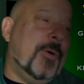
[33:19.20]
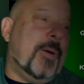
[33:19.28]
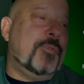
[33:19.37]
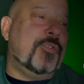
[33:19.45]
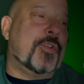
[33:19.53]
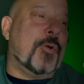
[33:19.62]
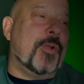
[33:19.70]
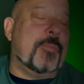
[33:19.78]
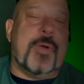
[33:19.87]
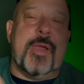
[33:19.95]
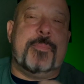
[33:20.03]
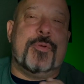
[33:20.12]
I'm just going
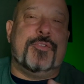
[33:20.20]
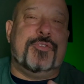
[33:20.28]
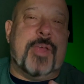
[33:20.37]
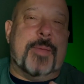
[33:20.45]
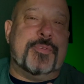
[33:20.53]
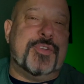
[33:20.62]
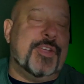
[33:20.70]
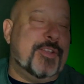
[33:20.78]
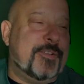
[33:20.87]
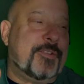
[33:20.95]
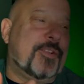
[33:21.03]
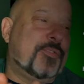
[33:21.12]
by perception.
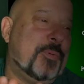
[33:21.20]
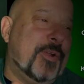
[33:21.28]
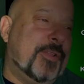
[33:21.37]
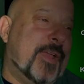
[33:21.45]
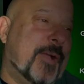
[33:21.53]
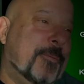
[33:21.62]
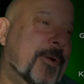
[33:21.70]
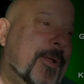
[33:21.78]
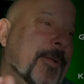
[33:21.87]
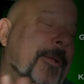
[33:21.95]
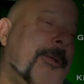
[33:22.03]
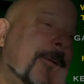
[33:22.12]
Let's put it that
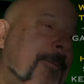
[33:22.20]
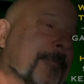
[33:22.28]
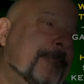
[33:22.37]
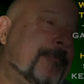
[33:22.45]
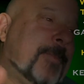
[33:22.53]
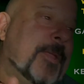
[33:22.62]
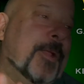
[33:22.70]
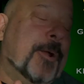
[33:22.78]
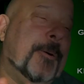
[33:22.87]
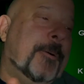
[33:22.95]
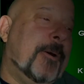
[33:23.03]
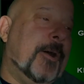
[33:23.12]
way,
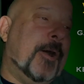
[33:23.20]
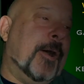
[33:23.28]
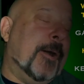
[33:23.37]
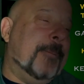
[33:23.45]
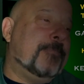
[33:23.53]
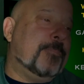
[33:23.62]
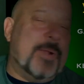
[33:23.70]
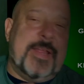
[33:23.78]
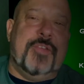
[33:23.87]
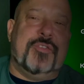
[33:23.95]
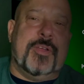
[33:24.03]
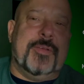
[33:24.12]
But
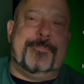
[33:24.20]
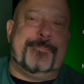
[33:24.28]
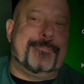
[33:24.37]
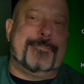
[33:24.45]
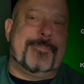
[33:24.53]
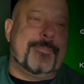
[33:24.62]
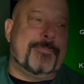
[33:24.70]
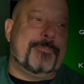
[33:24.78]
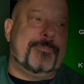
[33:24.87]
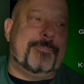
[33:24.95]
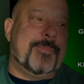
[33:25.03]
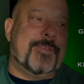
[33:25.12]
he's got
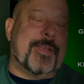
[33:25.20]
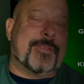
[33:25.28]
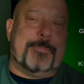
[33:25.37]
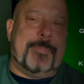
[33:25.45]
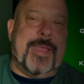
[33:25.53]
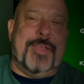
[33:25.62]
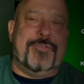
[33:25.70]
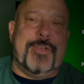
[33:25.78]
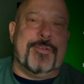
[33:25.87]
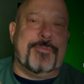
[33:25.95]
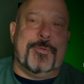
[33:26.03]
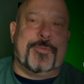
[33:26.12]
the
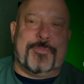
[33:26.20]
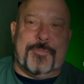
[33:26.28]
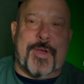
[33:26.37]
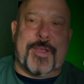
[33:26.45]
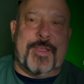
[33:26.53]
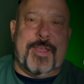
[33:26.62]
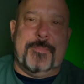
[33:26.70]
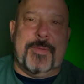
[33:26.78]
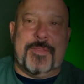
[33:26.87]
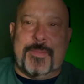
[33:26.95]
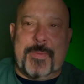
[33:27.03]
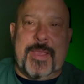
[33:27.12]
Patriot roots. Fuck him
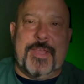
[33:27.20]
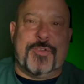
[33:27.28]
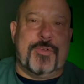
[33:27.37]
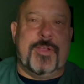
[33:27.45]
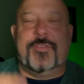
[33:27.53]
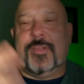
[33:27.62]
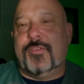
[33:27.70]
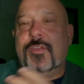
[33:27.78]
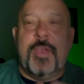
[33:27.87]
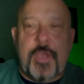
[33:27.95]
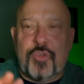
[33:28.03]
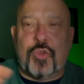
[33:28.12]
and the Patriots. It's
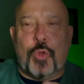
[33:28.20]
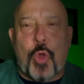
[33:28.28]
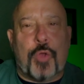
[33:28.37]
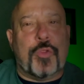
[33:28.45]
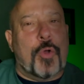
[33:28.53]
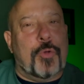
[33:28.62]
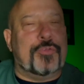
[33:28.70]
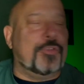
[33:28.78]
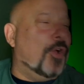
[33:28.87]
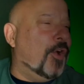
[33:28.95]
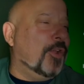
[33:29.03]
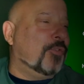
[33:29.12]
along those
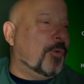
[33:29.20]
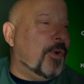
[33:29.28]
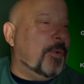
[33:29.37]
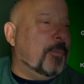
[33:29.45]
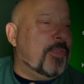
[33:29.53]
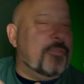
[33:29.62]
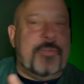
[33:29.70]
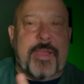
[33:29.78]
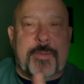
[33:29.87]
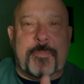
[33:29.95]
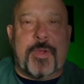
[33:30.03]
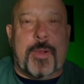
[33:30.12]
lines where the
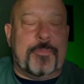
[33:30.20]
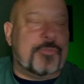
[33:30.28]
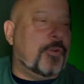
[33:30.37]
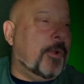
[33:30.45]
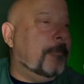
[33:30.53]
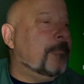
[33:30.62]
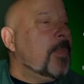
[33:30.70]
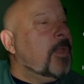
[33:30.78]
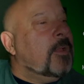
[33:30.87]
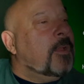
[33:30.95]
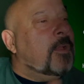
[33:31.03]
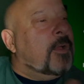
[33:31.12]
venom comes from.
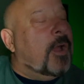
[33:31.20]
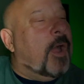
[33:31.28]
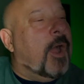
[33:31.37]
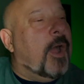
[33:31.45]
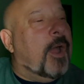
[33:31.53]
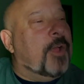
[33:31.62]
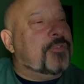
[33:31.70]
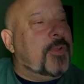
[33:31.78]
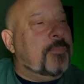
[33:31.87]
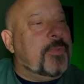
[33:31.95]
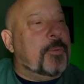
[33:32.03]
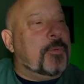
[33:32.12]

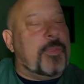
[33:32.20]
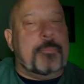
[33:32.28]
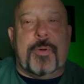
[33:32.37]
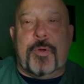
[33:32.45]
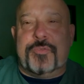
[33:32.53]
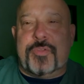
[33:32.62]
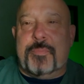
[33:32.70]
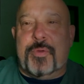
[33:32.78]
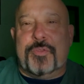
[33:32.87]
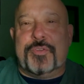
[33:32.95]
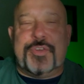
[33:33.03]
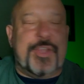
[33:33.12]
Same thing with the Bosa
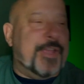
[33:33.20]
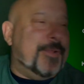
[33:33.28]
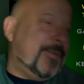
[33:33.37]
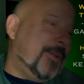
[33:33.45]
bullshit.